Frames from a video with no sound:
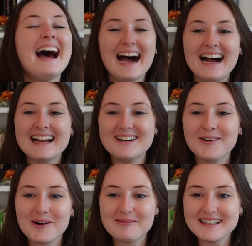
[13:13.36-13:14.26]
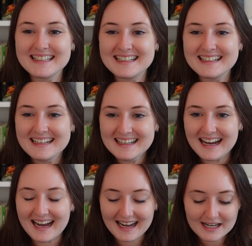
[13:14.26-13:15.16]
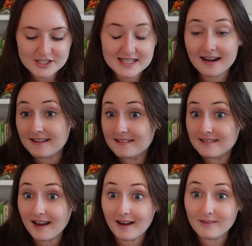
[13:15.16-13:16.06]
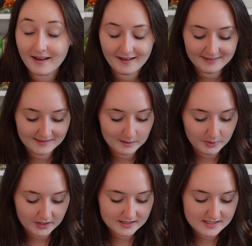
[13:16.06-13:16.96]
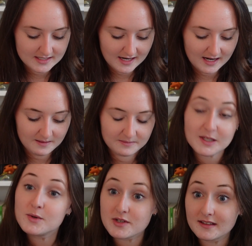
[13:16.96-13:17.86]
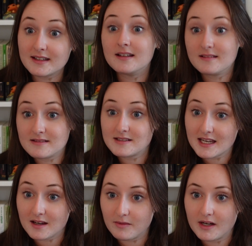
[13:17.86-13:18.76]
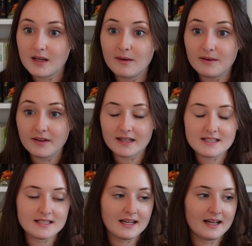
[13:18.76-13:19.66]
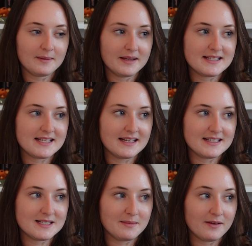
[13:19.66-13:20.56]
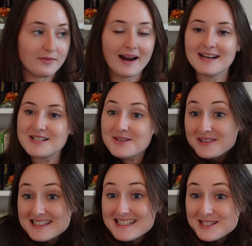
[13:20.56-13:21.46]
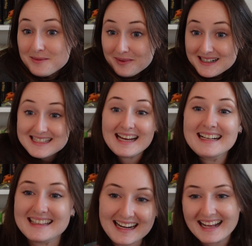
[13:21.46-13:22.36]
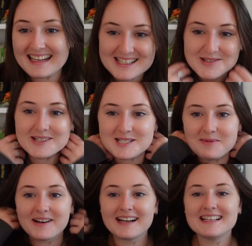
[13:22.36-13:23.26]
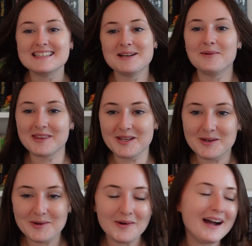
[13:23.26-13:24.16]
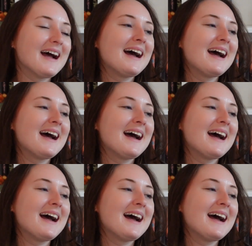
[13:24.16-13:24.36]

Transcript: I normally just kind of geek out on the books, usually take a video of it and send to my friend. So this is super exciting that I get to experience it with you.